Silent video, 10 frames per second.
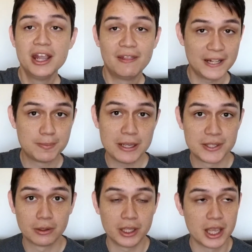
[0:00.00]
That's
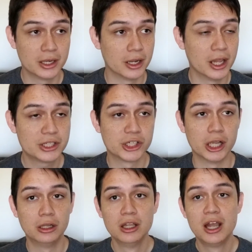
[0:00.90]
basically it in a
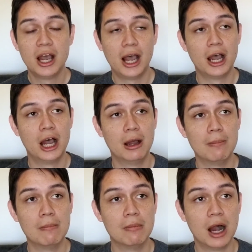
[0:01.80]
nutshell.
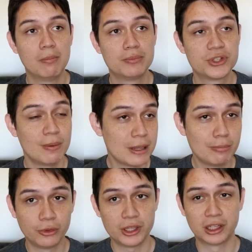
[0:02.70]
Some
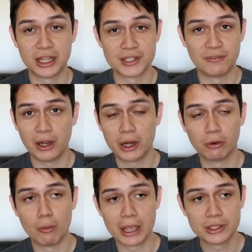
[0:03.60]
people think that that's very
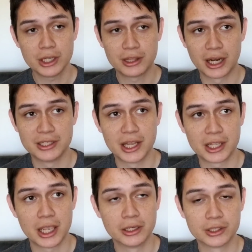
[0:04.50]
romantic, that I
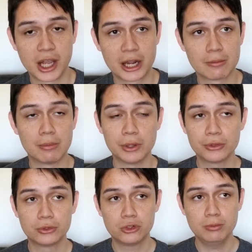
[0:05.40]
dedicate an entire
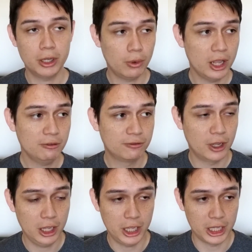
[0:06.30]
month to my wife.
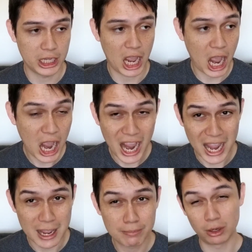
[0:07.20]

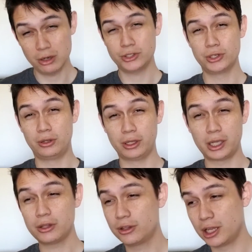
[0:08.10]
I
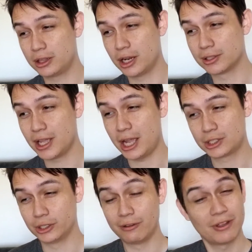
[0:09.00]
personally think that it's
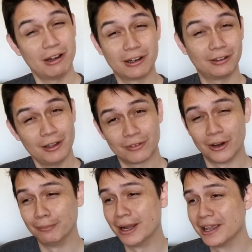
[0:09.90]
actually very clever
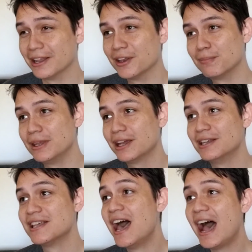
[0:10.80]
on my end,
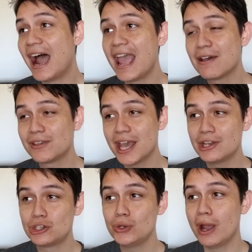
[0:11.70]
because I have
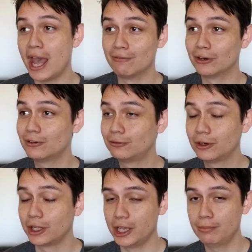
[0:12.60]
yet to ever
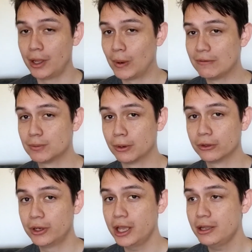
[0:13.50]
forget my wife's
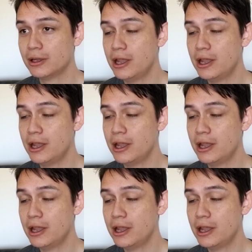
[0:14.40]
birthday,